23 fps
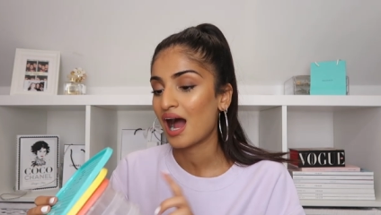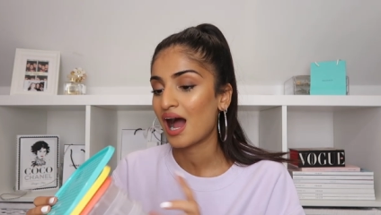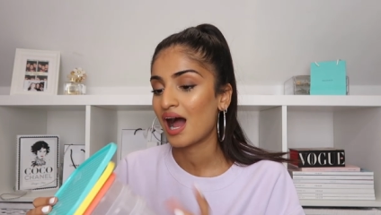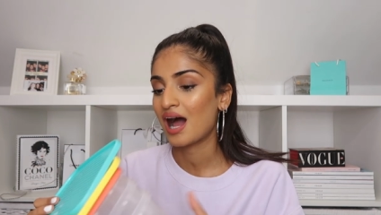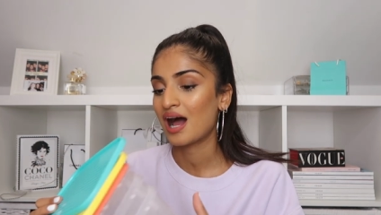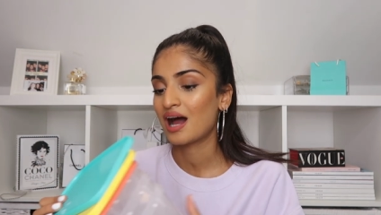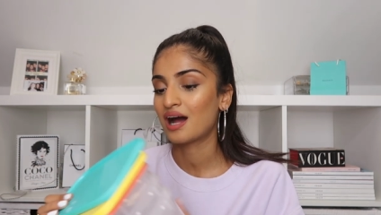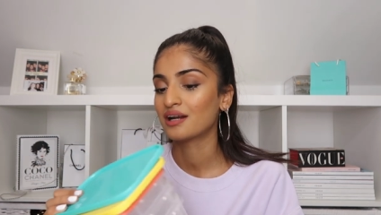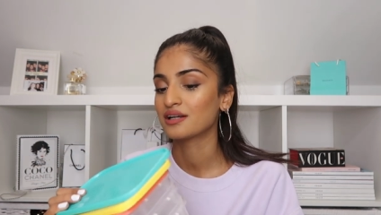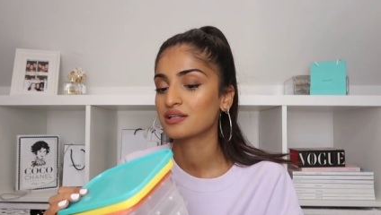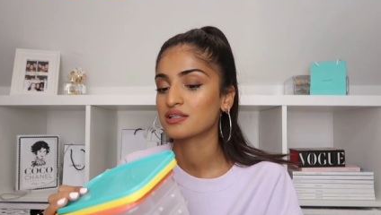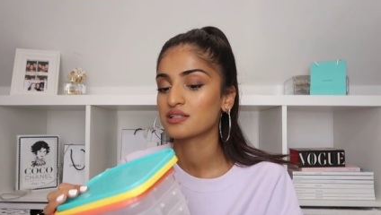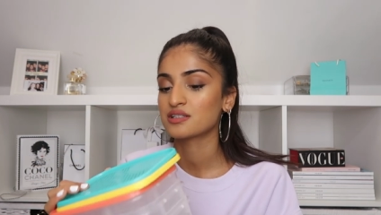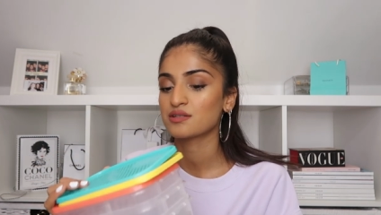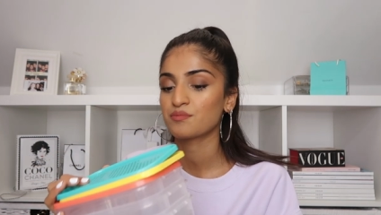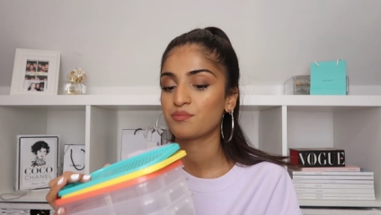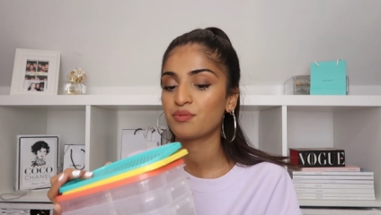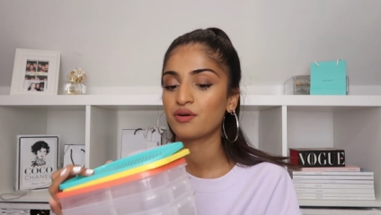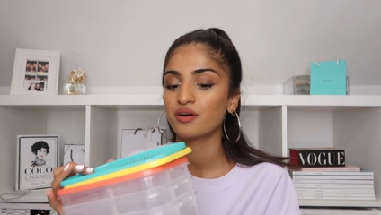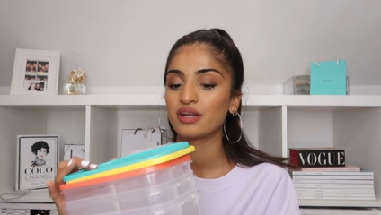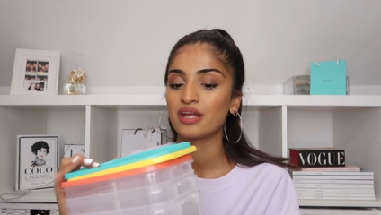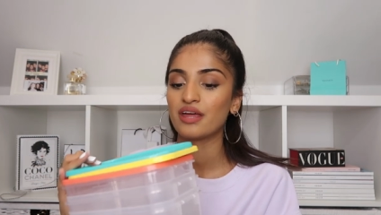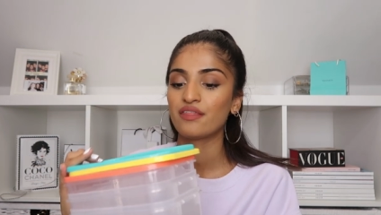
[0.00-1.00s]
and
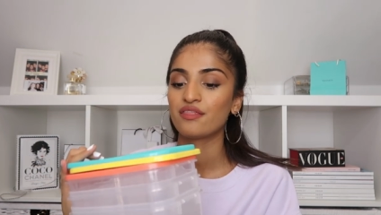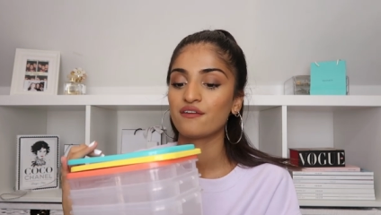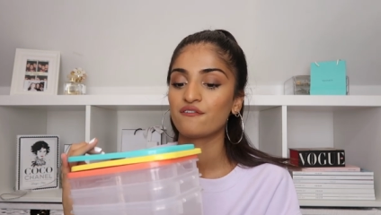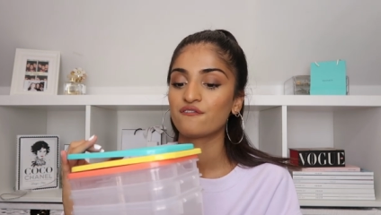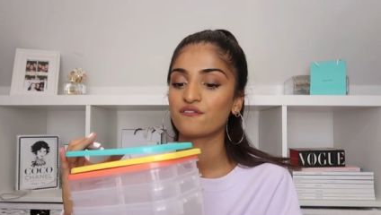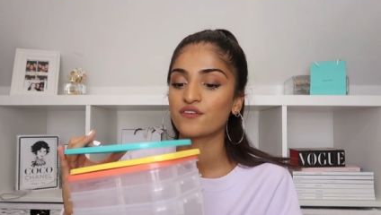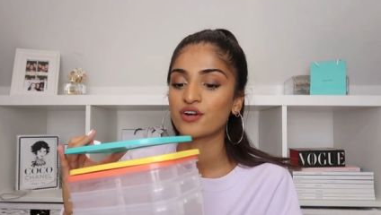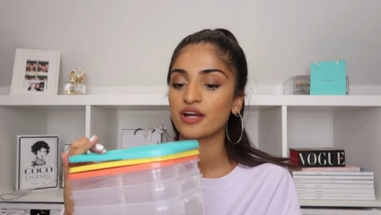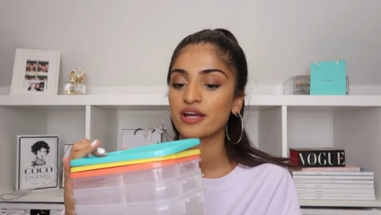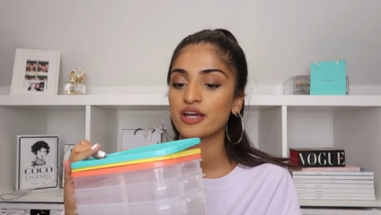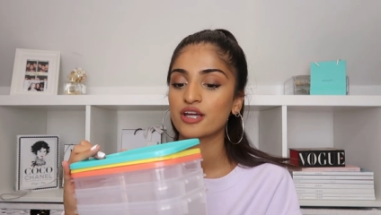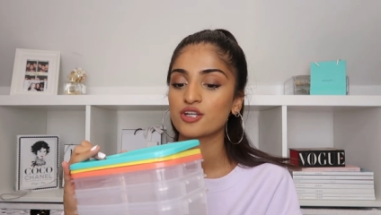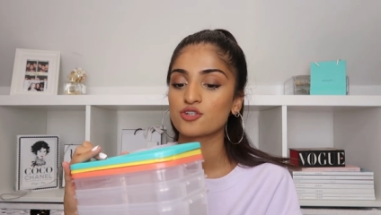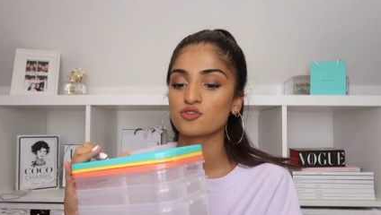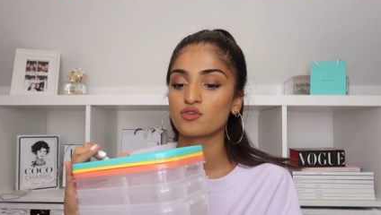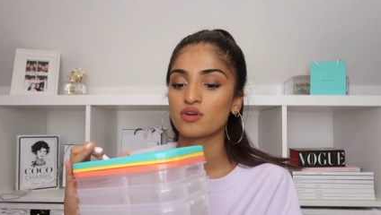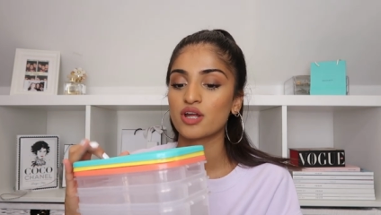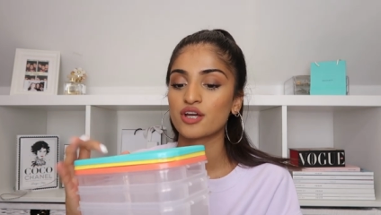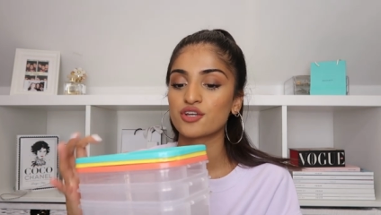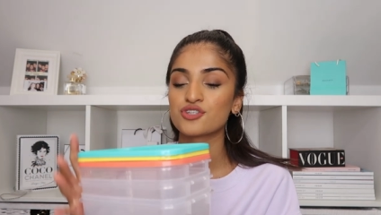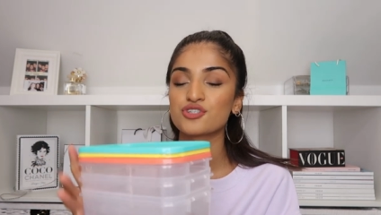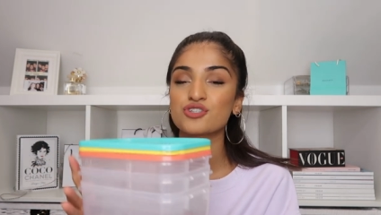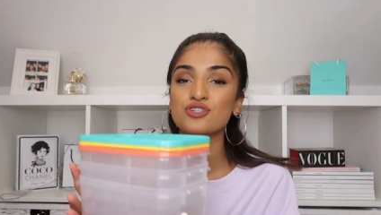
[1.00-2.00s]
put it in the fridge, or
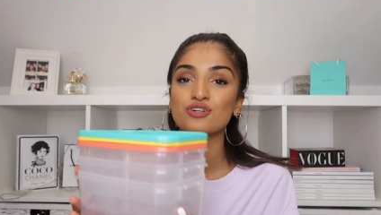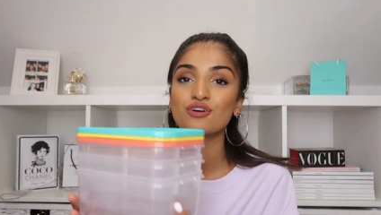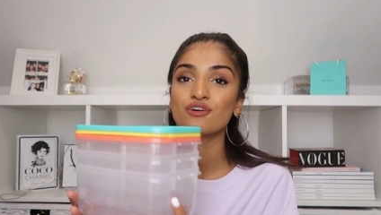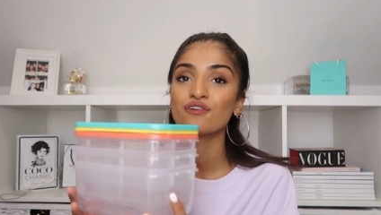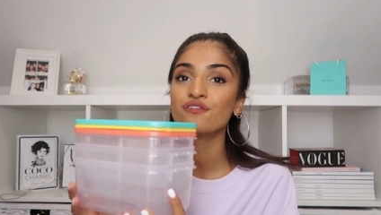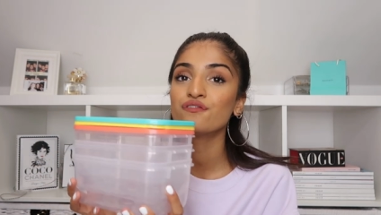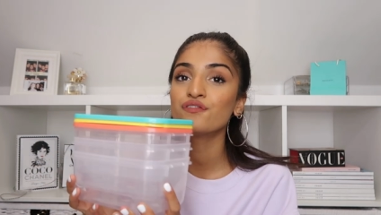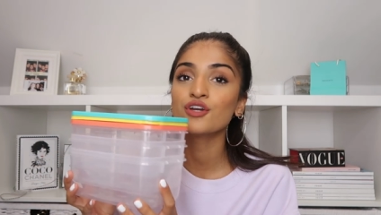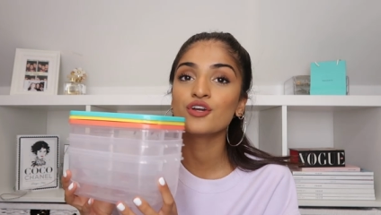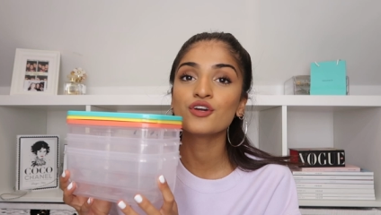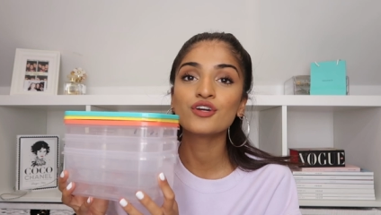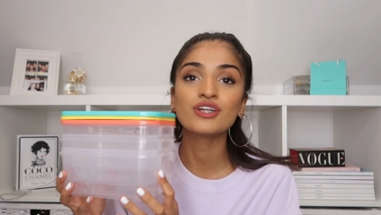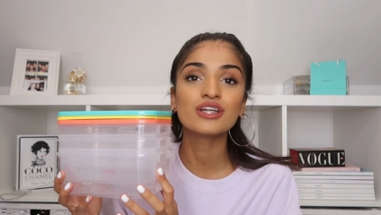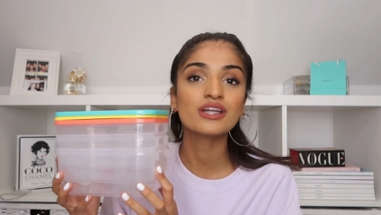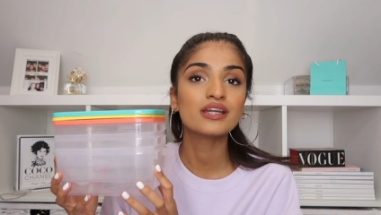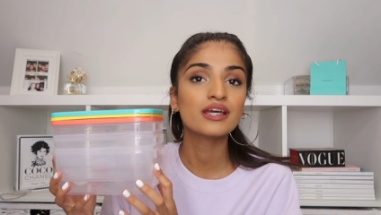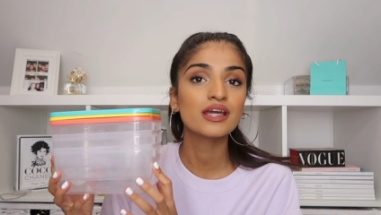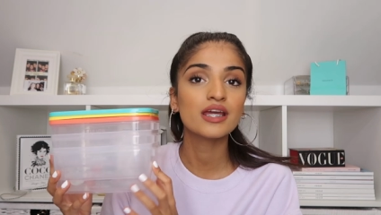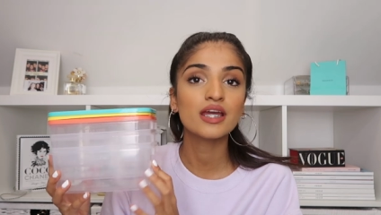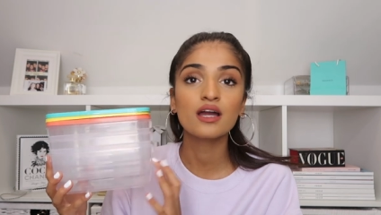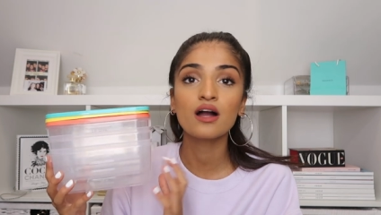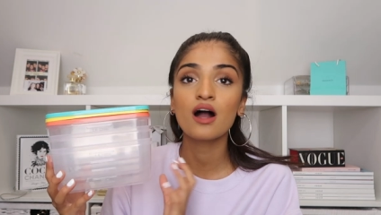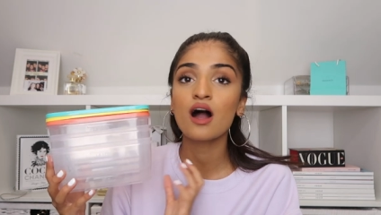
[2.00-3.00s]
like store food in
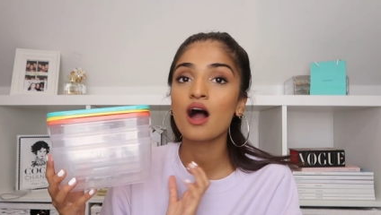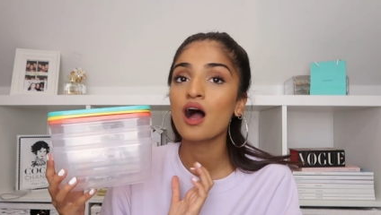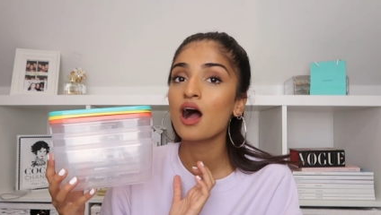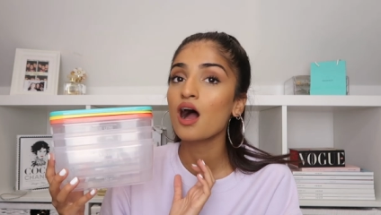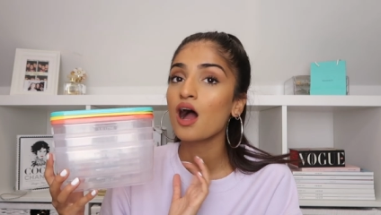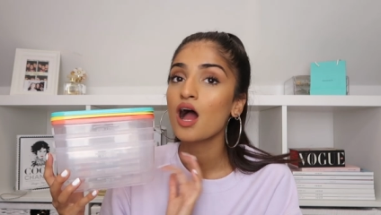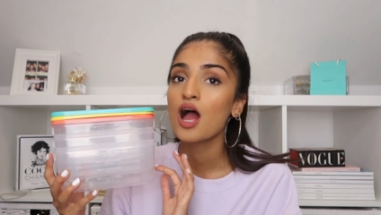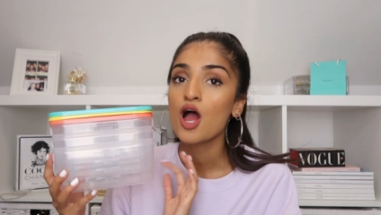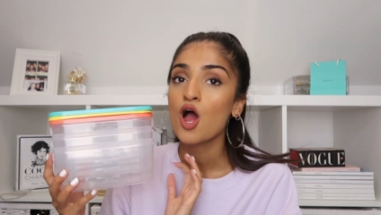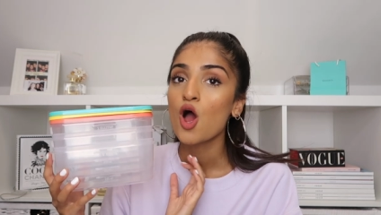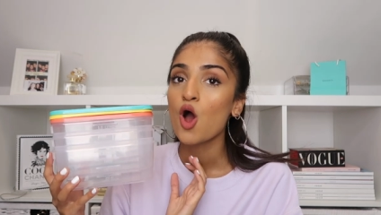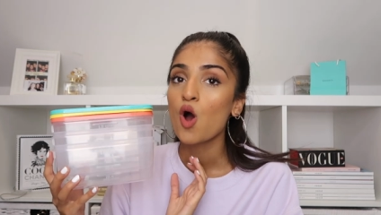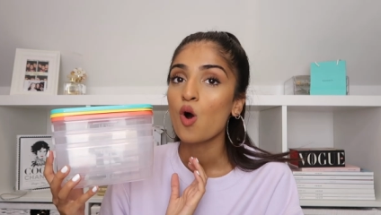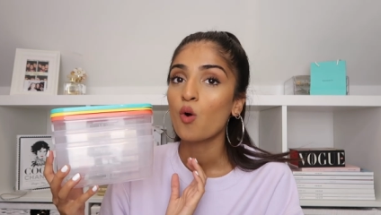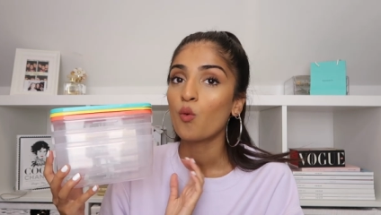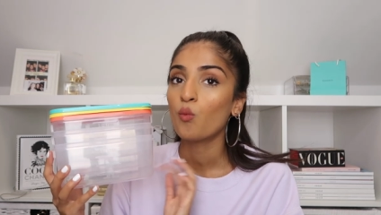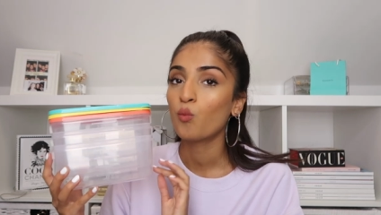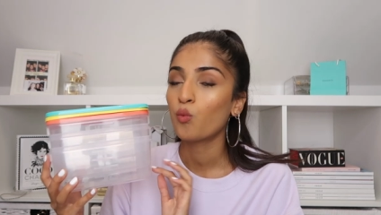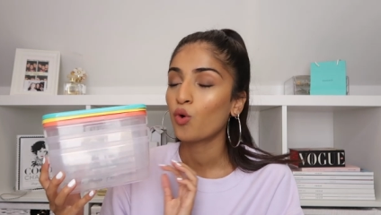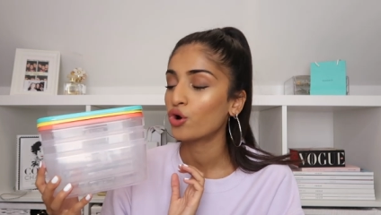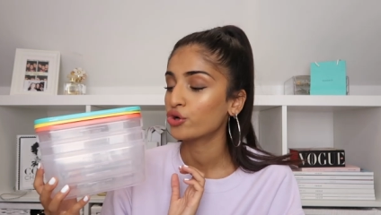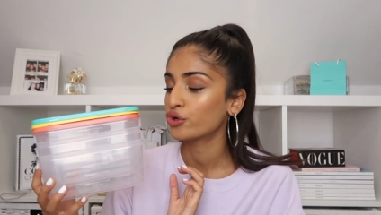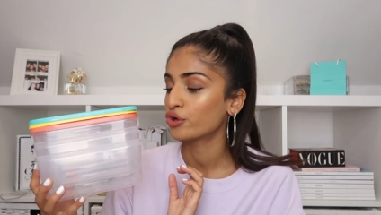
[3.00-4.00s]
here,
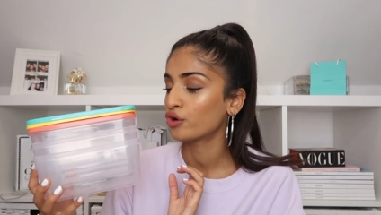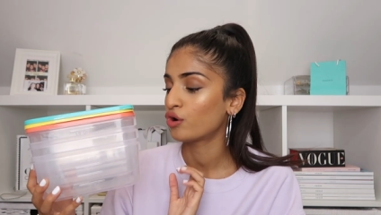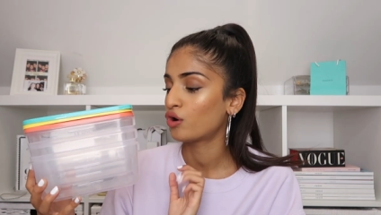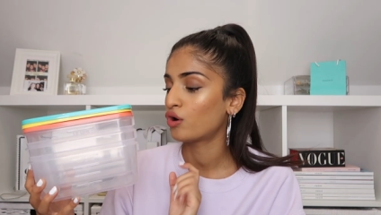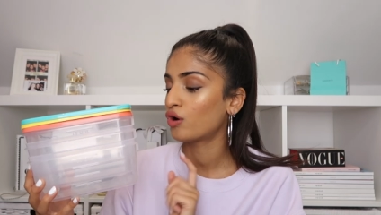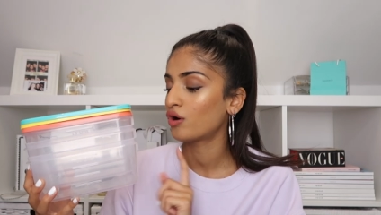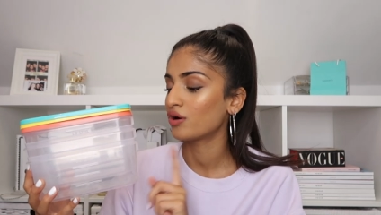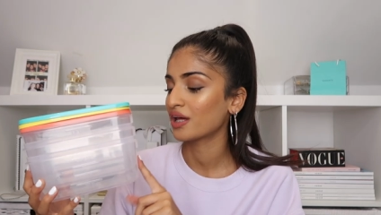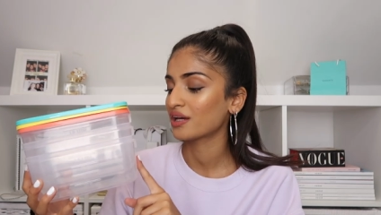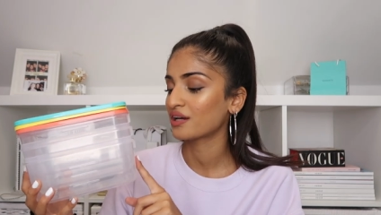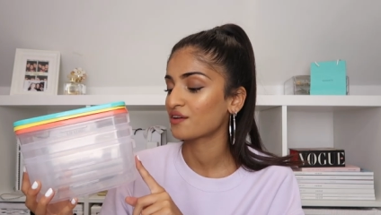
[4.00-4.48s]
whatnot.